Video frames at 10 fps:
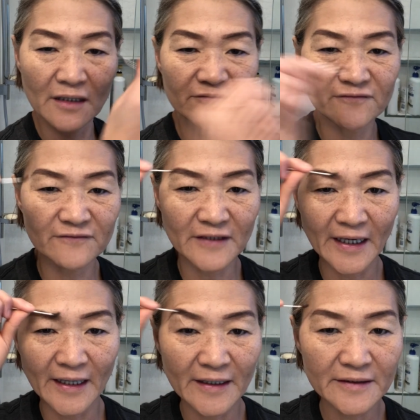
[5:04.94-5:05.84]
are
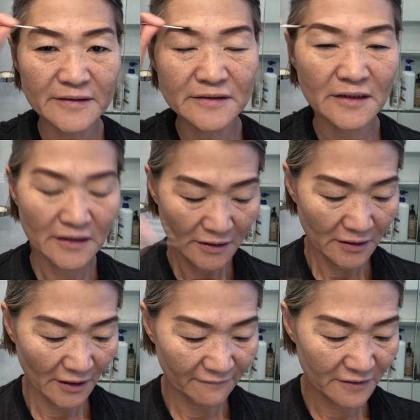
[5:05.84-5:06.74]
flat,
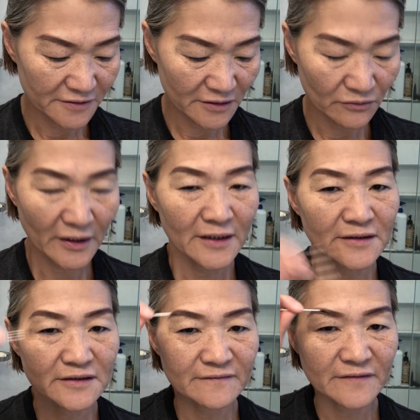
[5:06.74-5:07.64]
everything
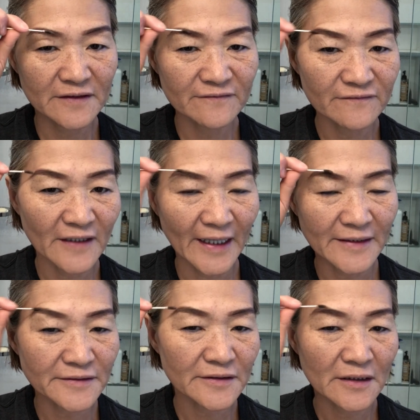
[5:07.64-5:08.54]
relatively
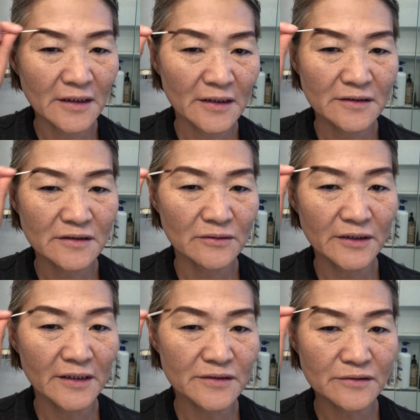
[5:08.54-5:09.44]
flat. So
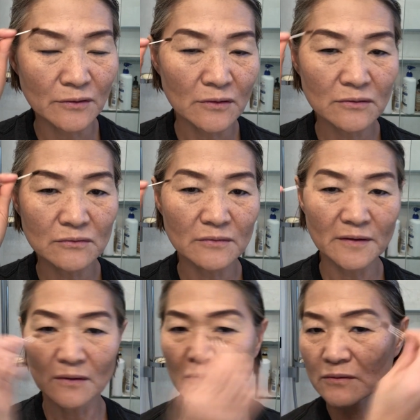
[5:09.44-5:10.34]
there's
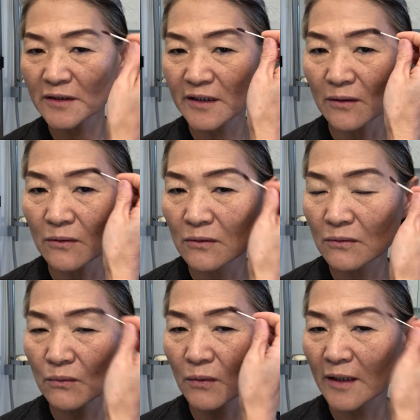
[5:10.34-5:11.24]
only
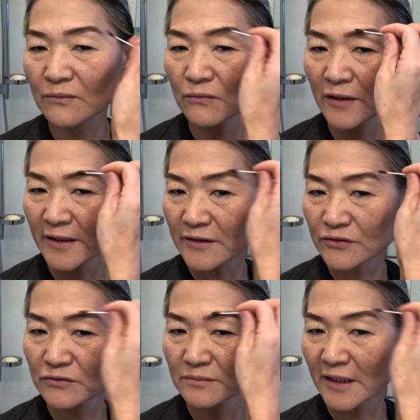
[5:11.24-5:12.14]
one way
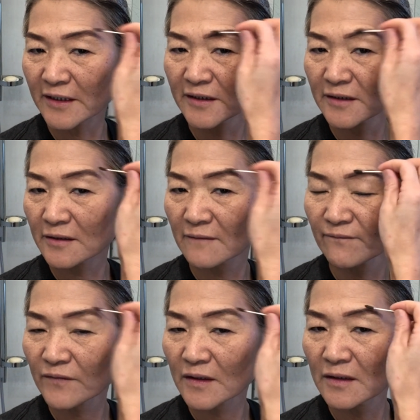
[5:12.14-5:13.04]
to make
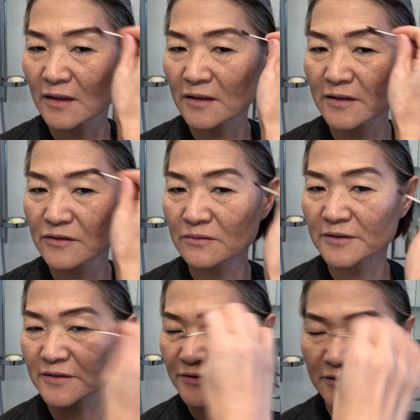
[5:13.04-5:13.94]
a little
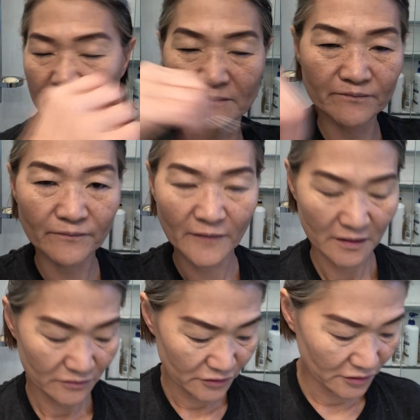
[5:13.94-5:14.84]
bit
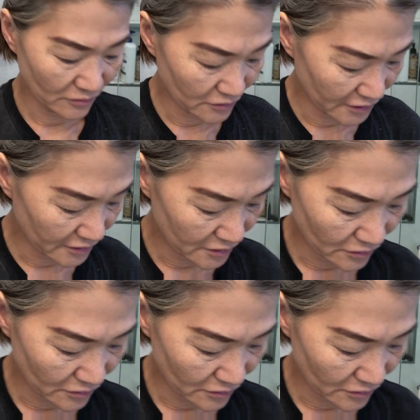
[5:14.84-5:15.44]
tilted